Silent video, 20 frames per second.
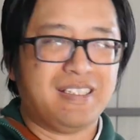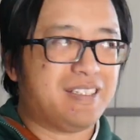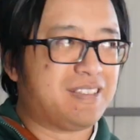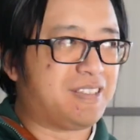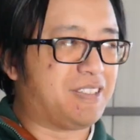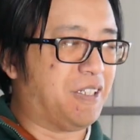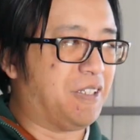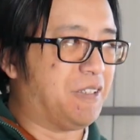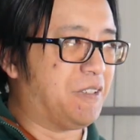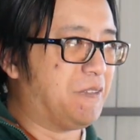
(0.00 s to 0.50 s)

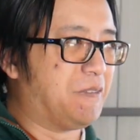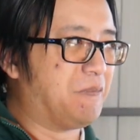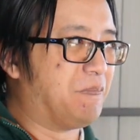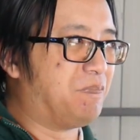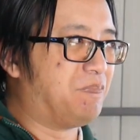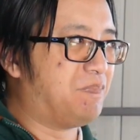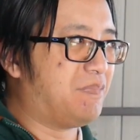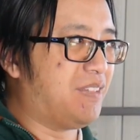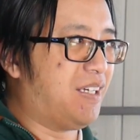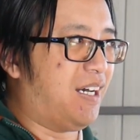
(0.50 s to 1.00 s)
So
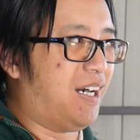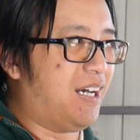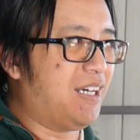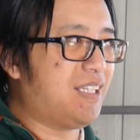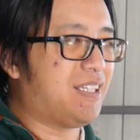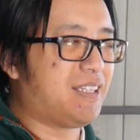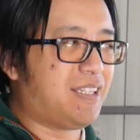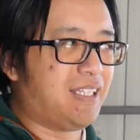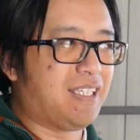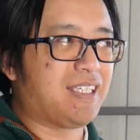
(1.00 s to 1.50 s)

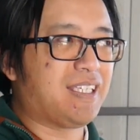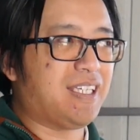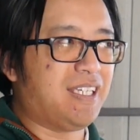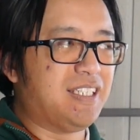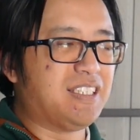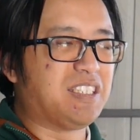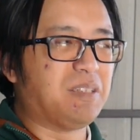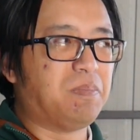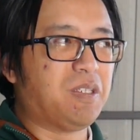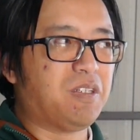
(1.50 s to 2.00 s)
I think it
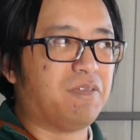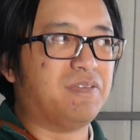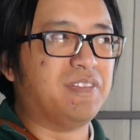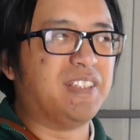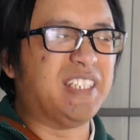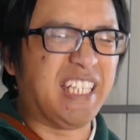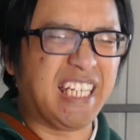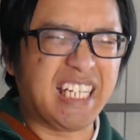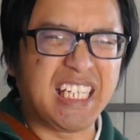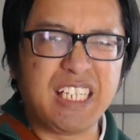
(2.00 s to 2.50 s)
is a bit of
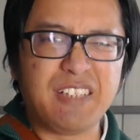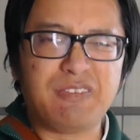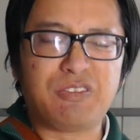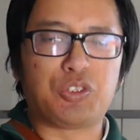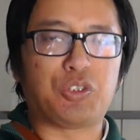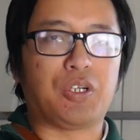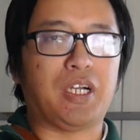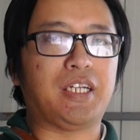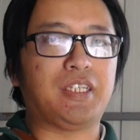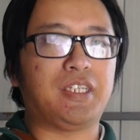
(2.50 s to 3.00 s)
negative
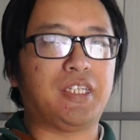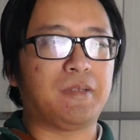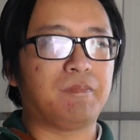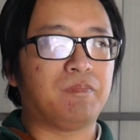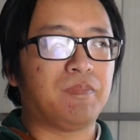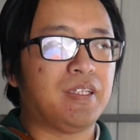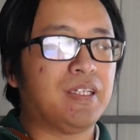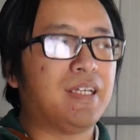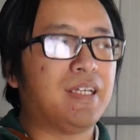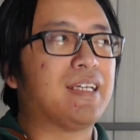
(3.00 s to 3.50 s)
training,
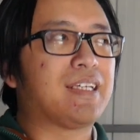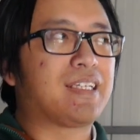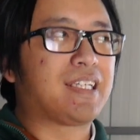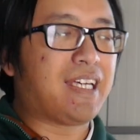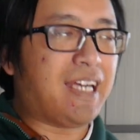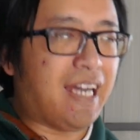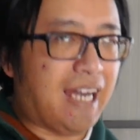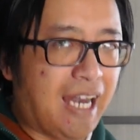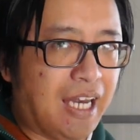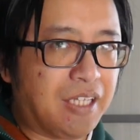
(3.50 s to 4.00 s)

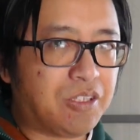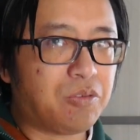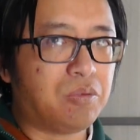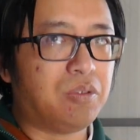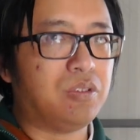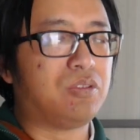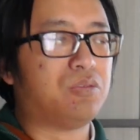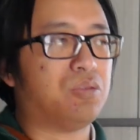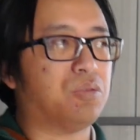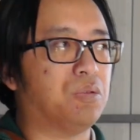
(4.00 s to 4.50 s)

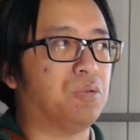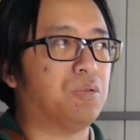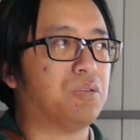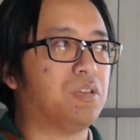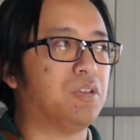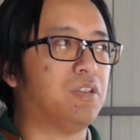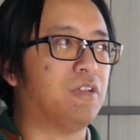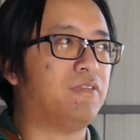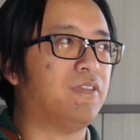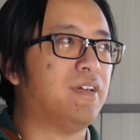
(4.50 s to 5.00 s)

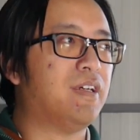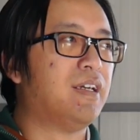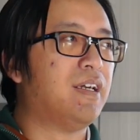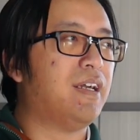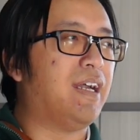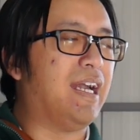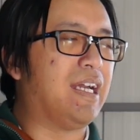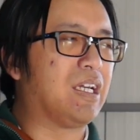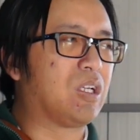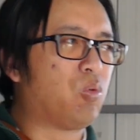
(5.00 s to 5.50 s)
counterintuitive,
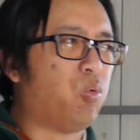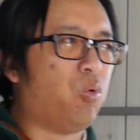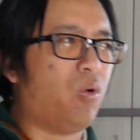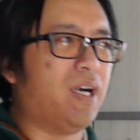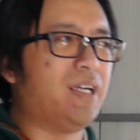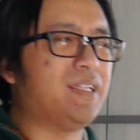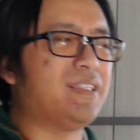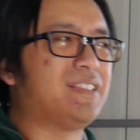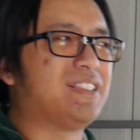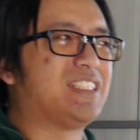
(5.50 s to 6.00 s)
and
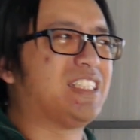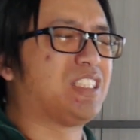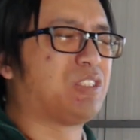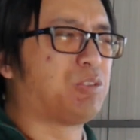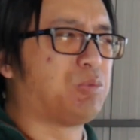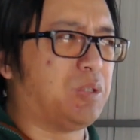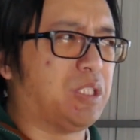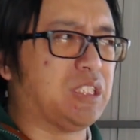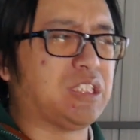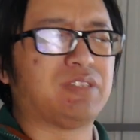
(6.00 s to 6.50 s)
quite
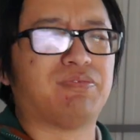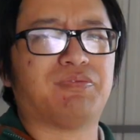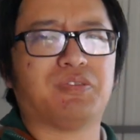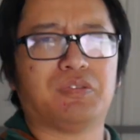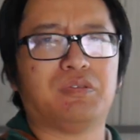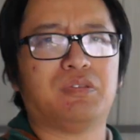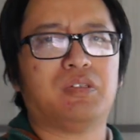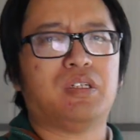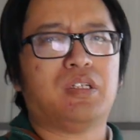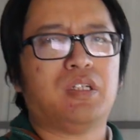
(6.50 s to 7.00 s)

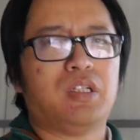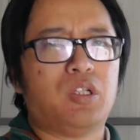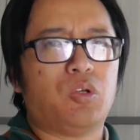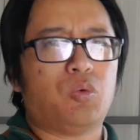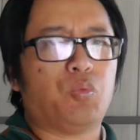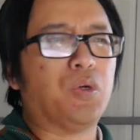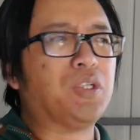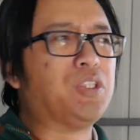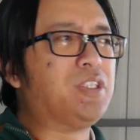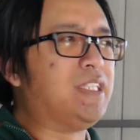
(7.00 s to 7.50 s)
stressful
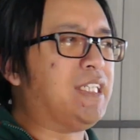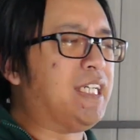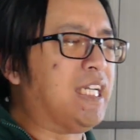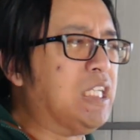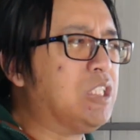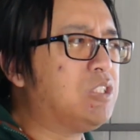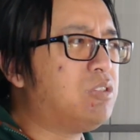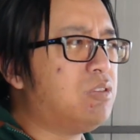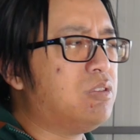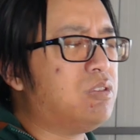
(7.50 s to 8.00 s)
when you
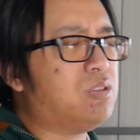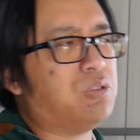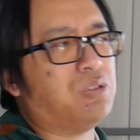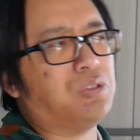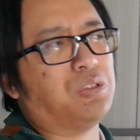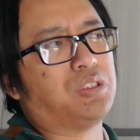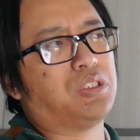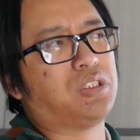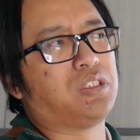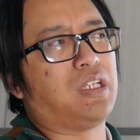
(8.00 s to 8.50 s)

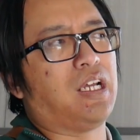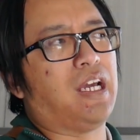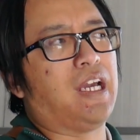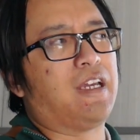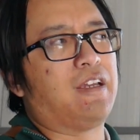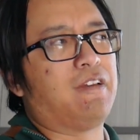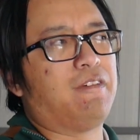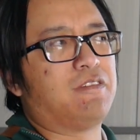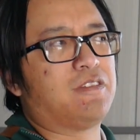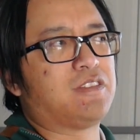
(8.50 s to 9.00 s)
introduce
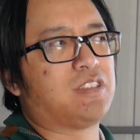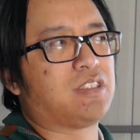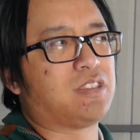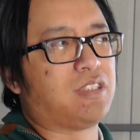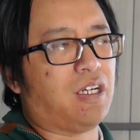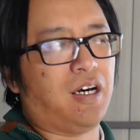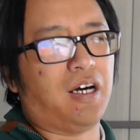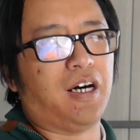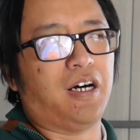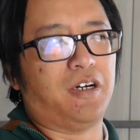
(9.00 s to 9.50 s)
a
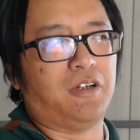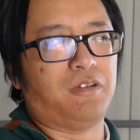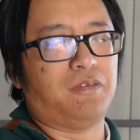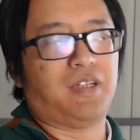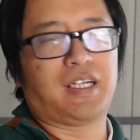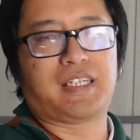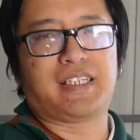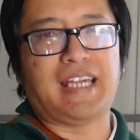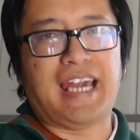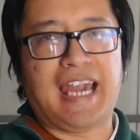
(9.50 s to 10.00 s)
style,
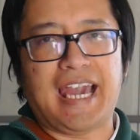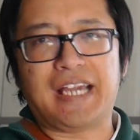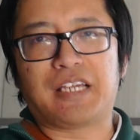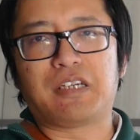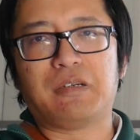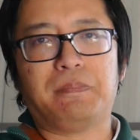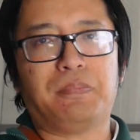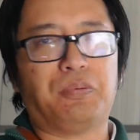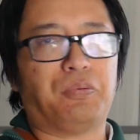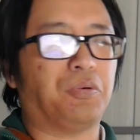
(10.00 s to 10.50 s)
like an
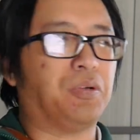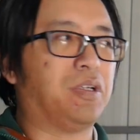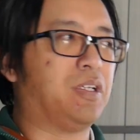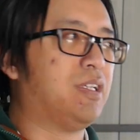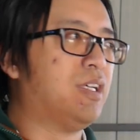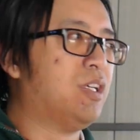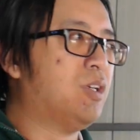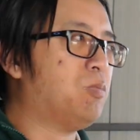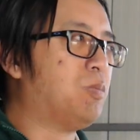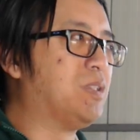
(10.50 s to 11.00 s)
anchor point,
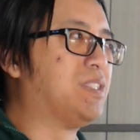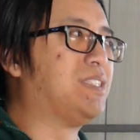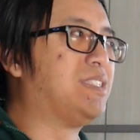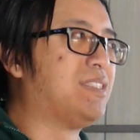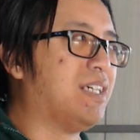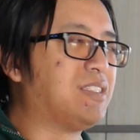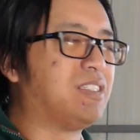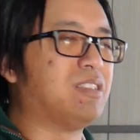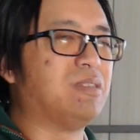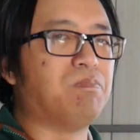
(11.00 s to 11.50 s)
which
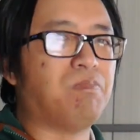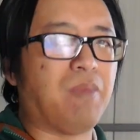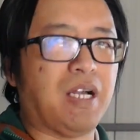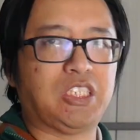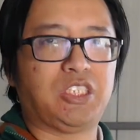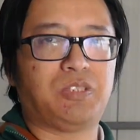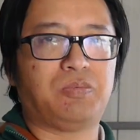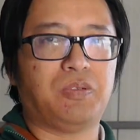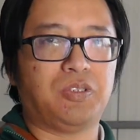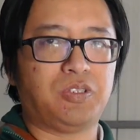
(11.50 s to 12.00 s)
doesn't
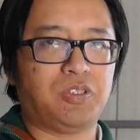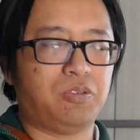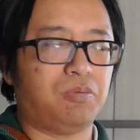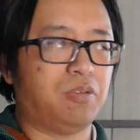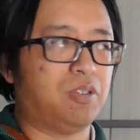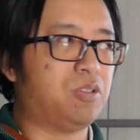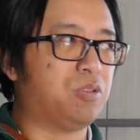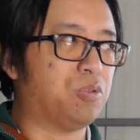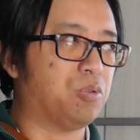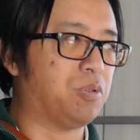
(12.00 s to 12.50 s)
match what you
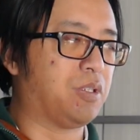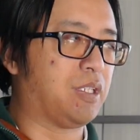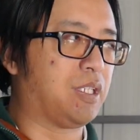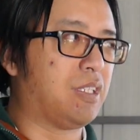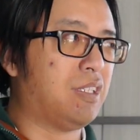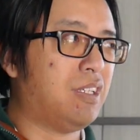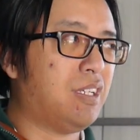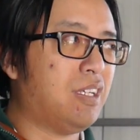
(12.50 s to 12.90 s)
are doing.